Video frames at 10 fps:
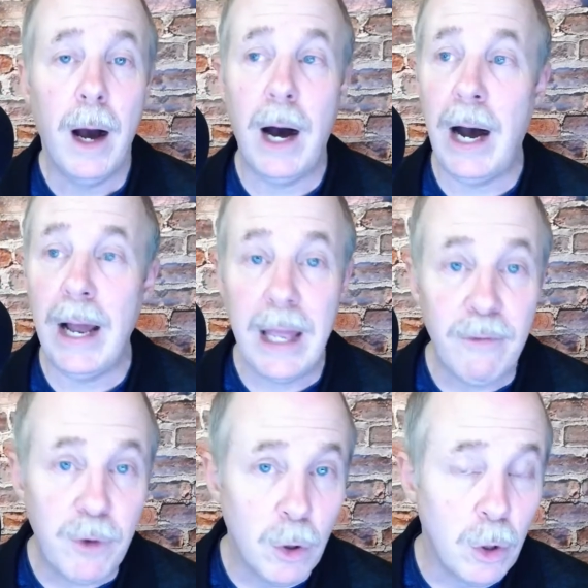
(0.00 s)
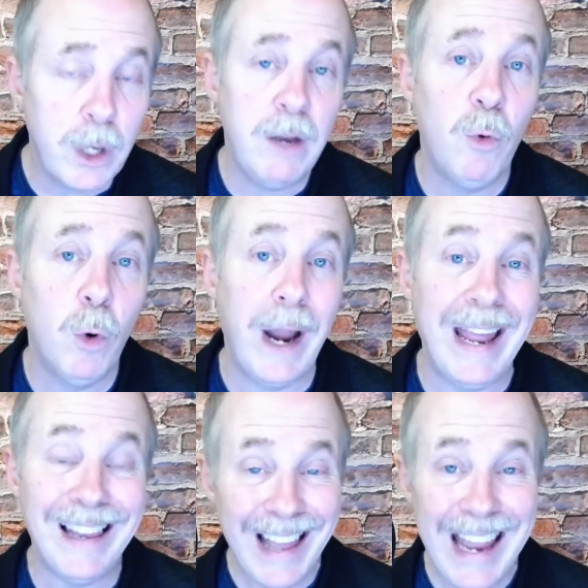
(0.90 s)
If you're looking for a
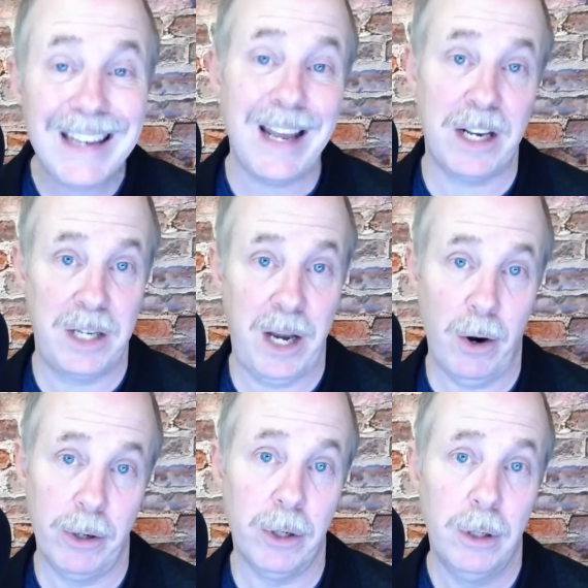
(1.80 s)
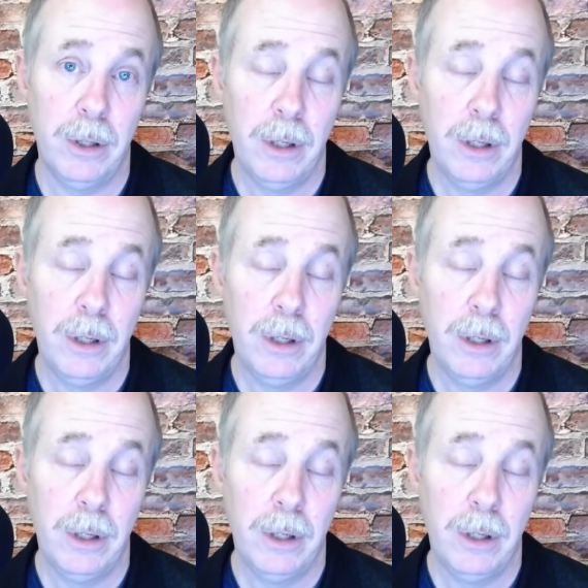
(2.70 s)
latex character,